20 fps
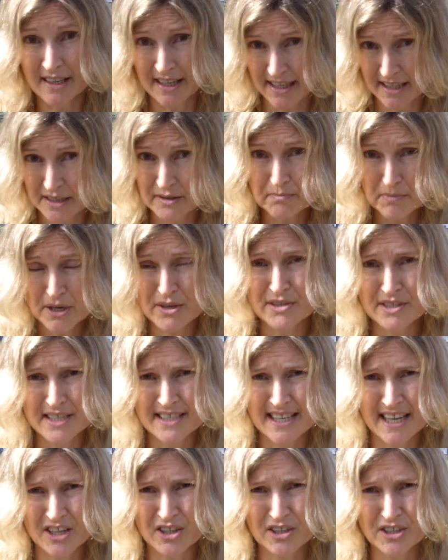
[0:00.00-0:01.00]
like most
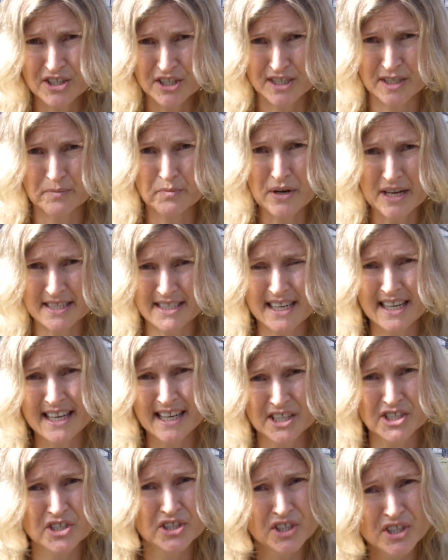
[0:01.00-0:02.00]
of the technologies that
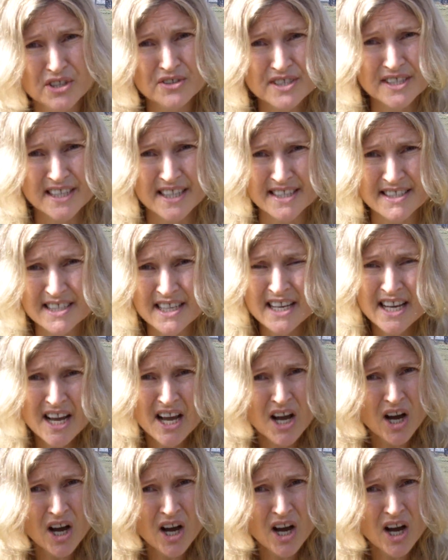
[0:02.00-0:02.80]
Practical Action uses,